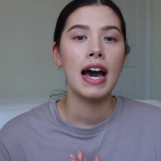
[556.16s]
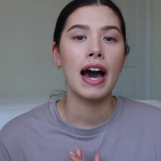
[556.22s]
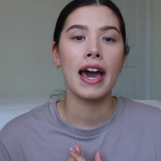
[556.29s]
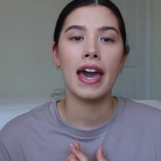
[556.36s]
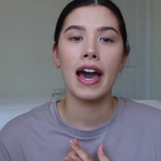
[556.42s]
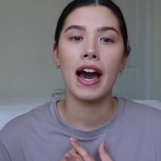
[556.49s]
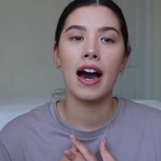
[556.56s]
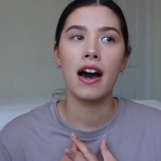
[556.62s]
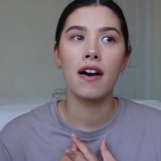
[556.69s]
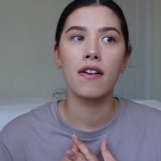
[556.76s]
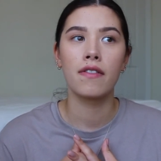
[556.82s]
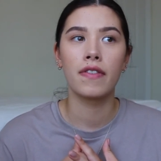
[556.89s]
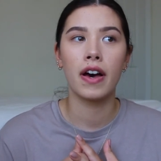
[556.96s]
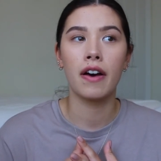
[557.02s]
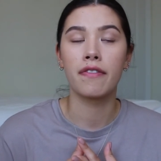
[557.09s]
I
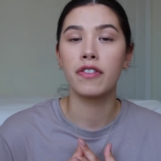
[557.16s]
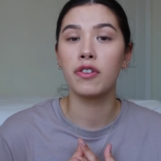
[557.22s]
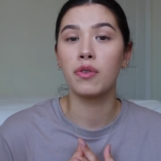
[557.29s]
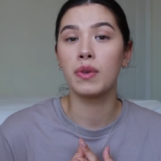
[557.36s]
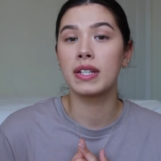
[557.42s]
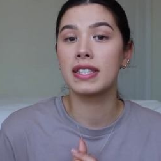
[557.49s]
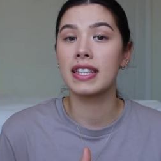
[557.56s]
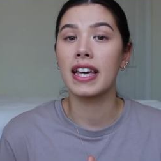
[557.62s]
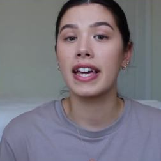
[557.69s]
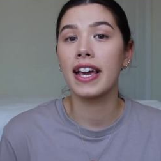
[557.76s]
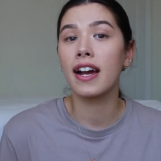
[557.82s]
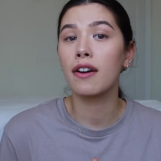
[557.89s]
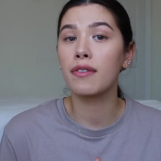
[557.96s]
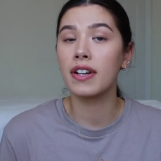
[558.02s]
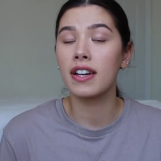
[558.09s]
have a few
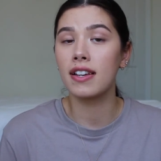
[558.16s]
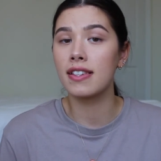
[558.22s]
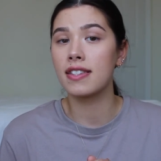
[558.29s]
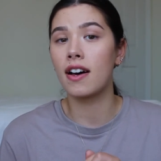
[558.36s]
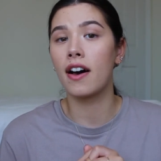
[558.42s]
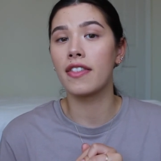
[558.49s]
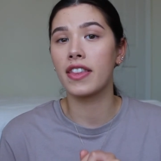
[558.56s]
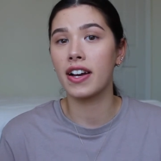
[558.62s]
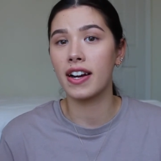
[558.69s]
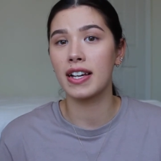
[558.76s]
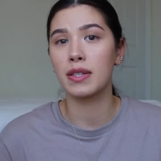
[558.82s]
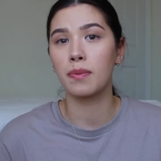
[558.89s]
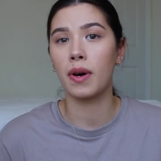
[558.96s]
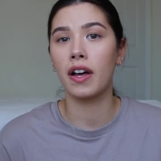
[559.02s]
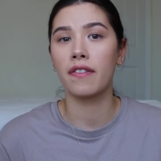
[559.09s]
skincare reels on there
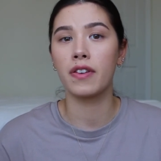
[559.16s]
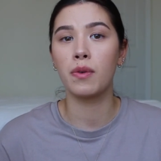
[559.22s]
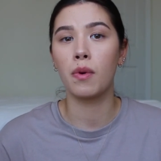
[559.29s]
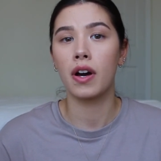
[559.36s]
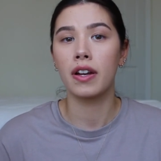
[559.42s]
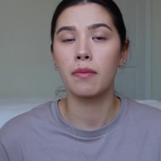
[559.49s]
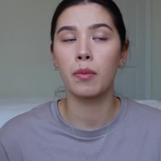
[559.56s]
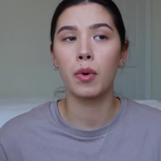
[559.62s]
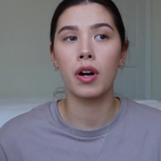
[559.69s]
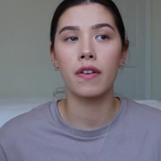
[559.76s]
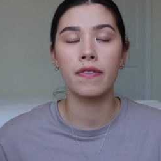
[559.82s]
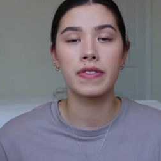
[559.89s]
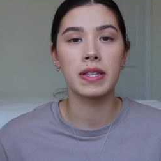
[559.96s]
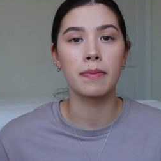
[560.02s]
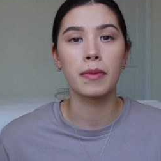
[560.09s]
as well if you want more
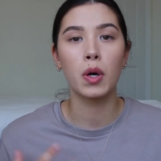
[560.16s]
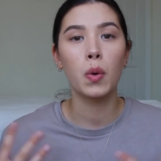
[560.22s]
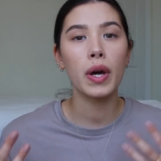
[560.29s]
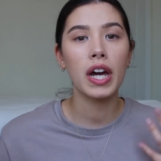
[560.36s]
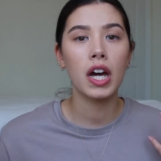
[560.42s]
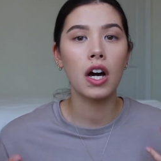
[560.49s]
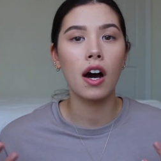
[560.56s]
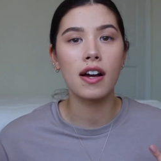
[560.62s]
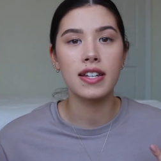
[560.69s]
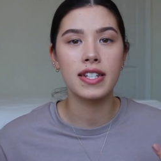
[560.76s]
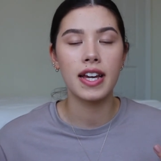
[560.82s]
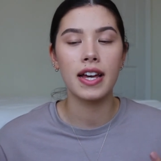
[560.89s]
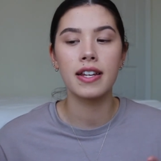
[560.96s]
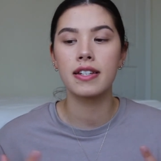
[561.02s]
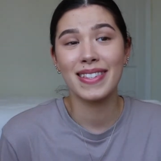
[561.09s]
of some quick
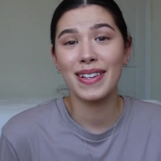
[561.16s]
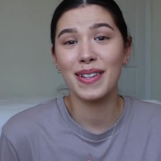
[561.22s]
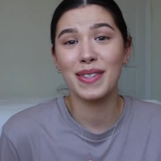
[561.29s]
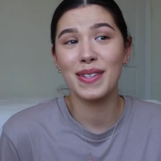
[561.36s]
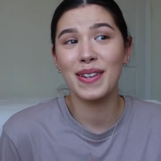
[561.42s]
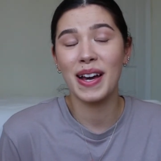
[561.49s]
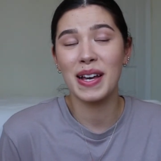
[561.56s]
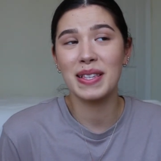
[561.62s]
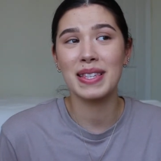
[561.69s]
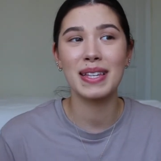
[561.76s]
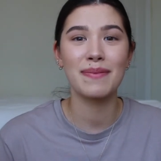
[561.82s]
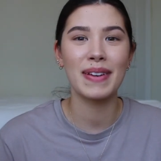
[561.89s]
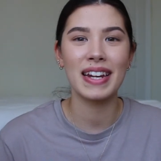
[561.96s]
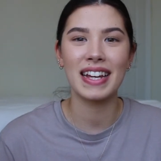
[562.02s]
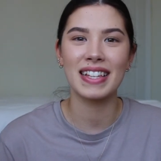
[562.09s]
content. So I'll see you guys
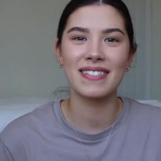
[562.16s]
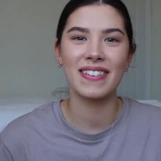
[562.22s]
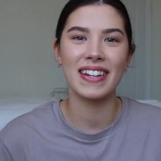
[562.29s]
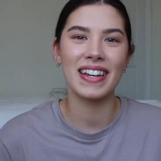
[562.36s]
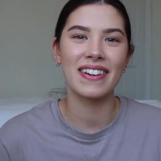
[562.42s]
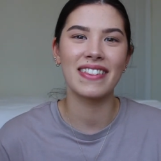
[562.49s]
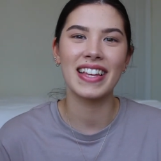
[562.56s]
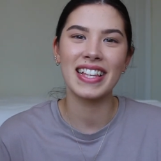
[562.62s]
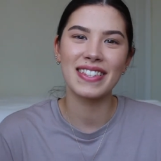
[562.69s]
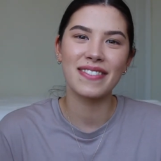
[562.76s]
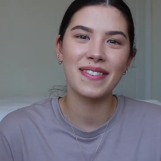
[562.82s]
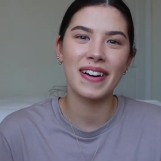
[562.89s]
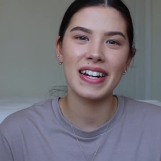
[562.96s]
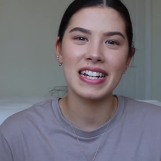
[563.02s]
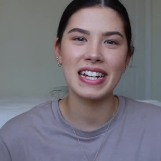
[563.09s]
in my next video. Thanks
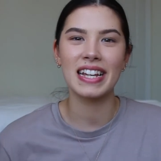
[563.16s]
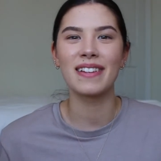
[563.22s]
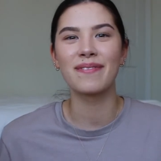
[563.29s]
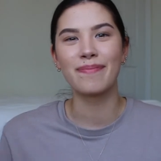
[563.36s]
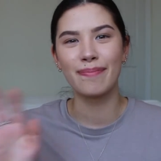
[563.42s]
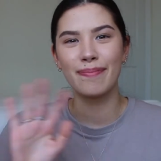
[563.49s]
for watching.